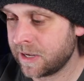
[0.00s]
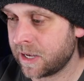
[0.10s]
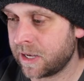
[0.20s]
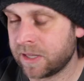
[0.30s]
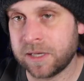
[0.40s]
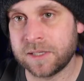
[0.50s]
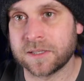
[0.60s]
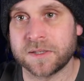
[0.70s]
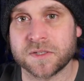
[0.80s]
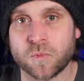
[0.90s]
and it
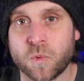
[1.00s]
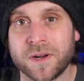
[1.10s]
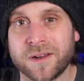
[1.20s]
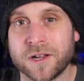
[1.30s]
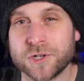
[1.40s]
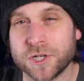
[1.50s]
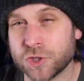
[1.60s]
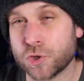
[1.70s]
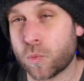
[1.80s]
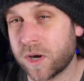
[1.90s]
does
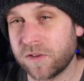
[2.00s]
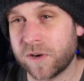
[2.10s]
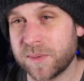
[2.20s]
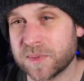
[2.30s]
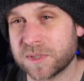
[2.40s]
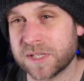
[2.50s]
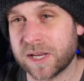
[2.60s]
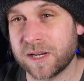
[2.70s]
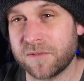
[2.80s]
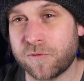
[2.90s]
120 frames per
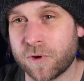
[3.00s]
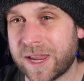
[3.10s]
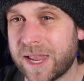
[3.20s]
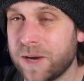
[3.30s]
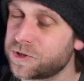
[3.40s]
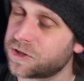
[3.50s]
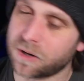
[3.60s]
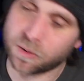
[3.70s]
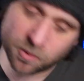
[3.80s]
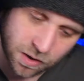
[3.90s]
second at 4K, which is
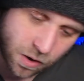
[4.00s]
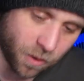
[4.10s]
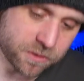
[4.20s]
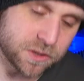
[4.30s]
all, all the